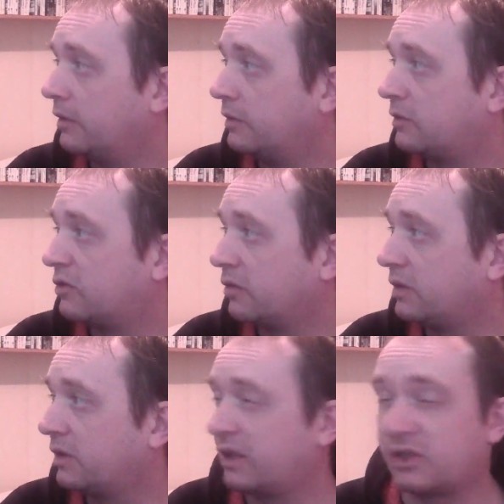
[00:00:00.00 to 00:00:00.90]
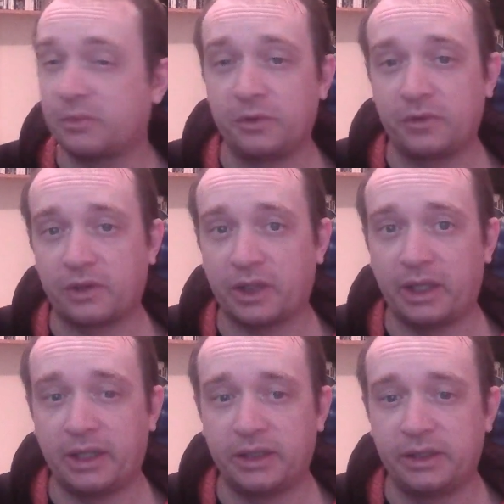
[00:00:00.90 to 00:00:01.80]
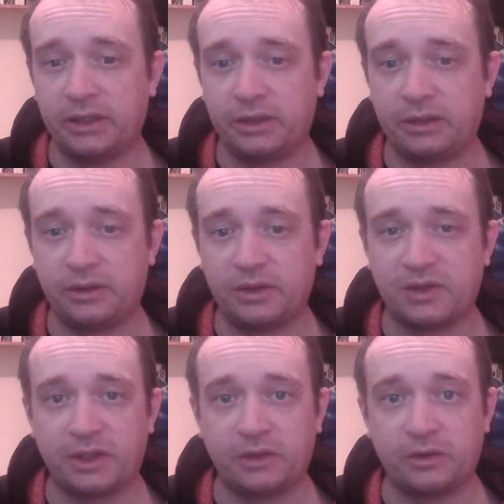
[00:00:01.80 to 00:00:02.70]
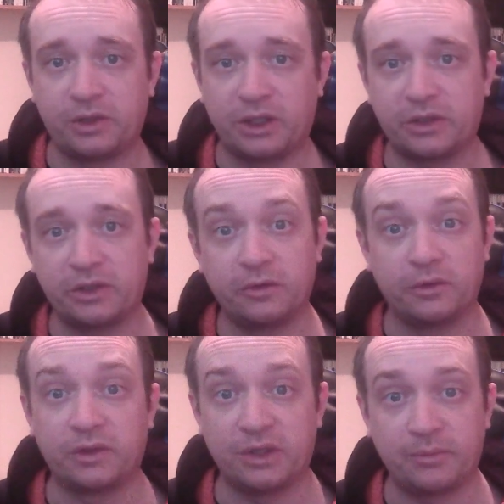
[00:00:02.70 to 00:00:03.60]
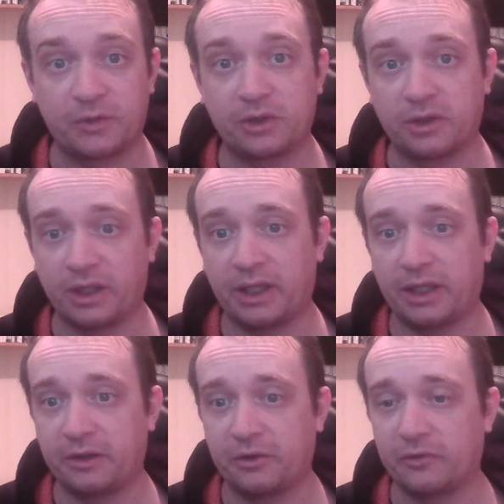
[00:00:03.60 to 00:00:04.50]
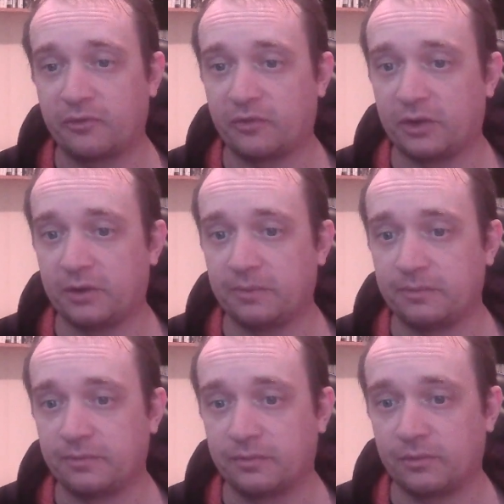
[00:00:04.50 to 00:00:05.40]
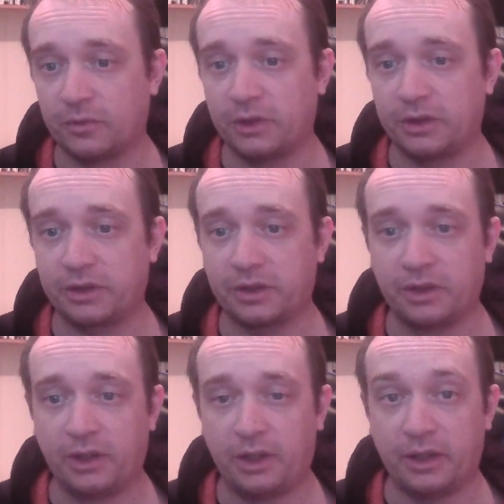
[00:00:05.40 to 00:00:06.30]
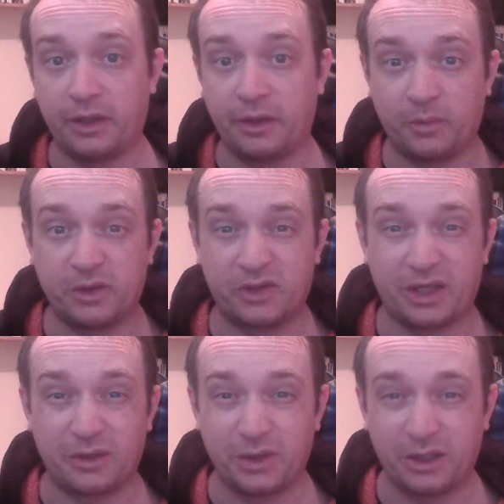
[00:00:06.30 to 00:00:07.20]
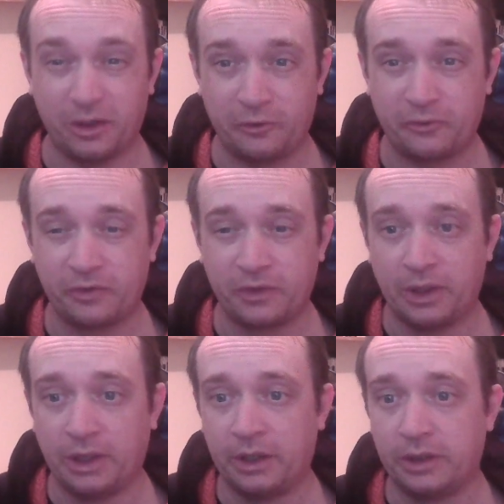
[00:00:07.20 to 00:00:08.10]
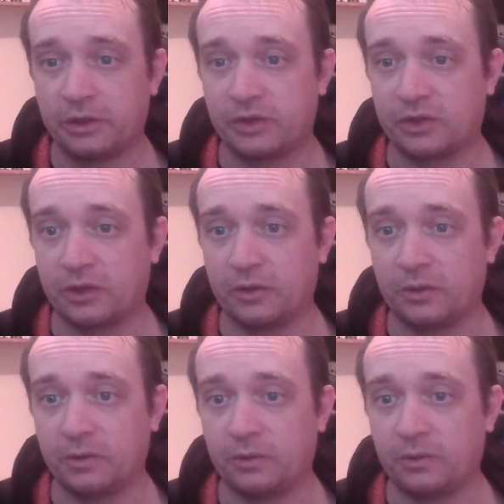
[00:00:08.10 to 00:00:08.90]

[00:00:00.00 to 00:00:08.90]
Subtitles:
During the last month, I decided to cash in all the tips that I had from work whilst I had a week off. So